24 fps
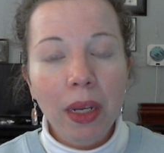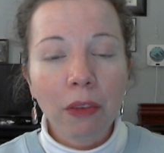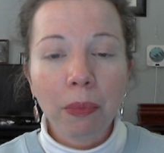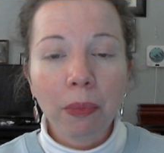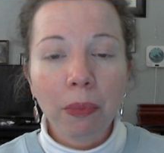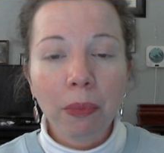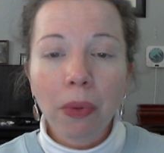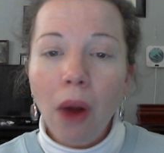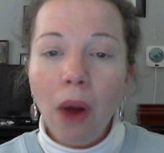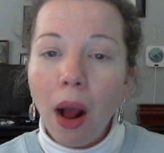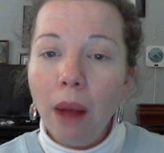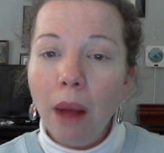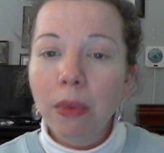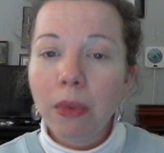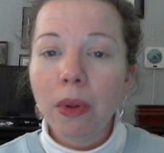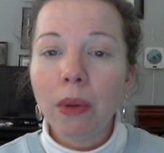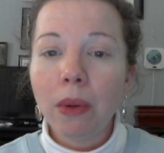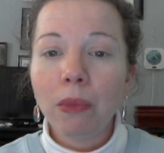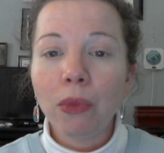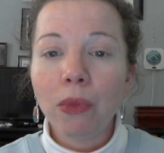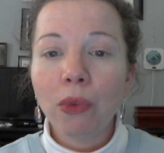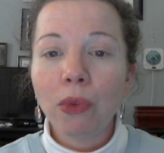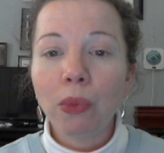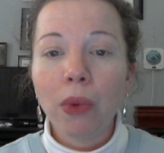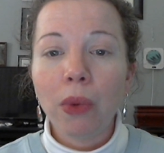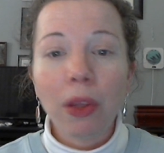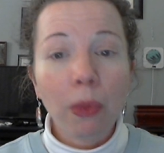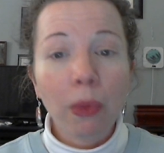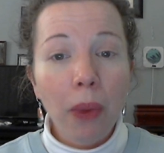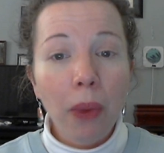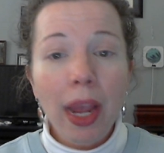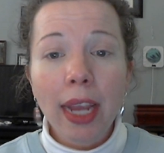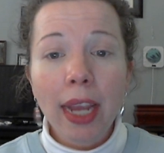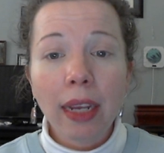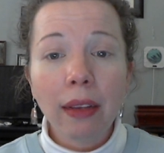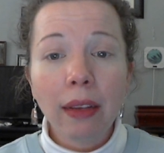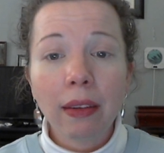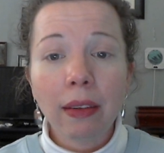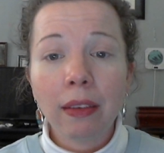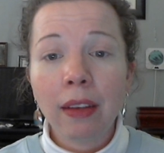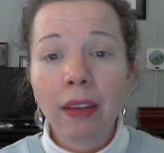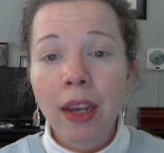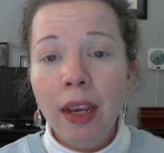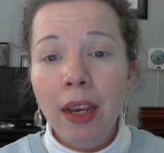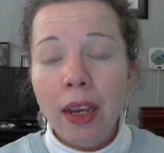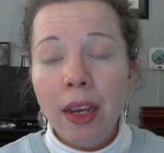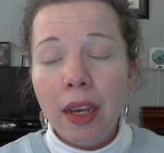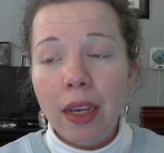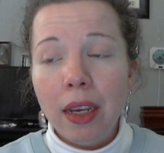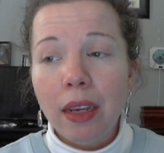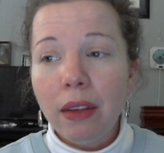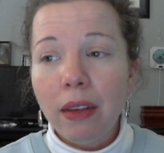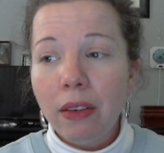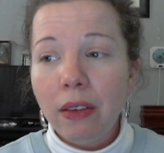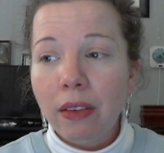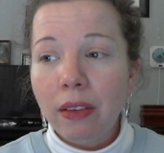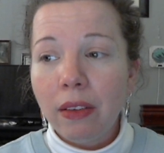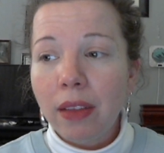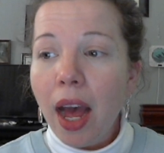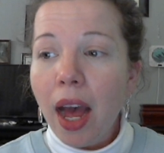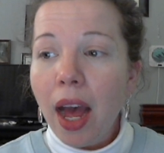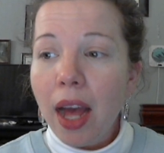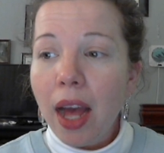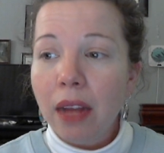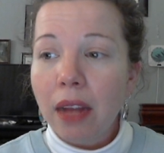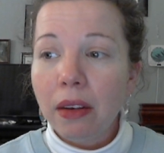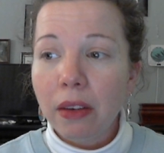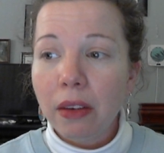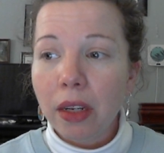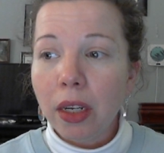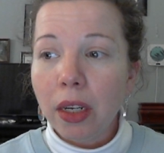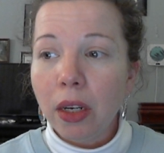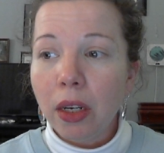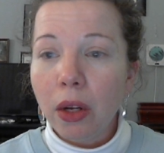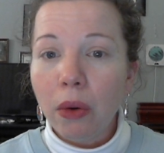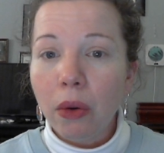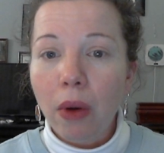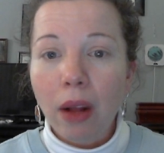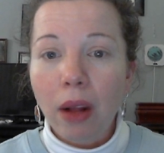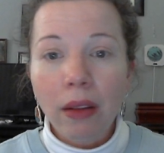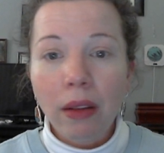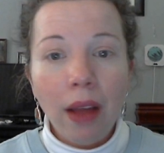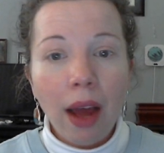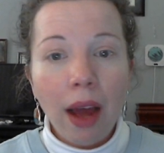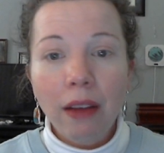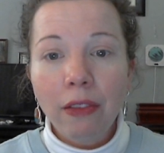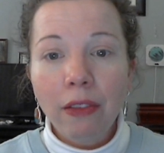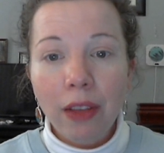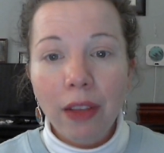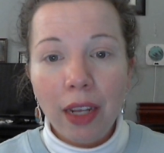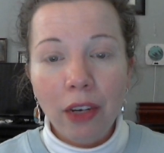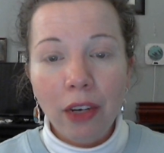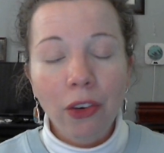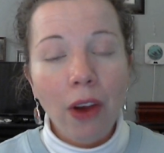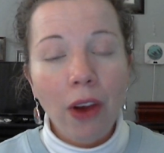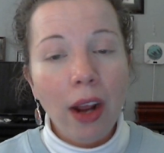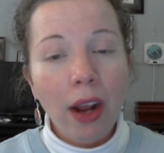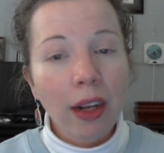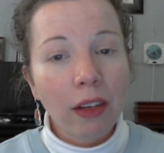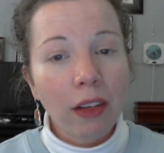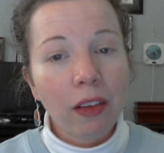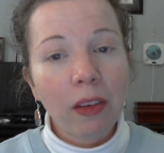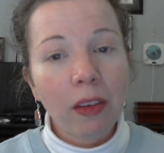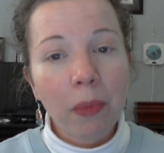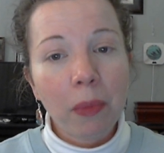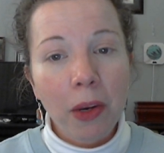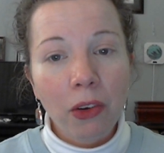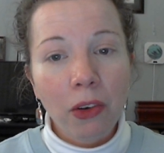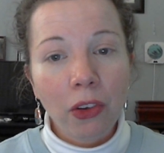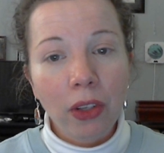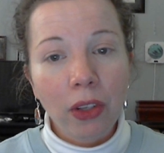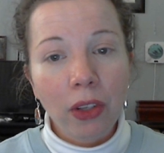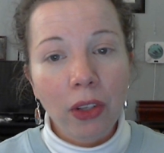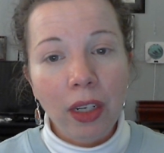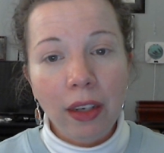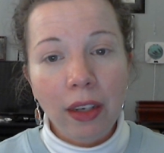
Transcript: problems with waste is that, a lot of electronics, especially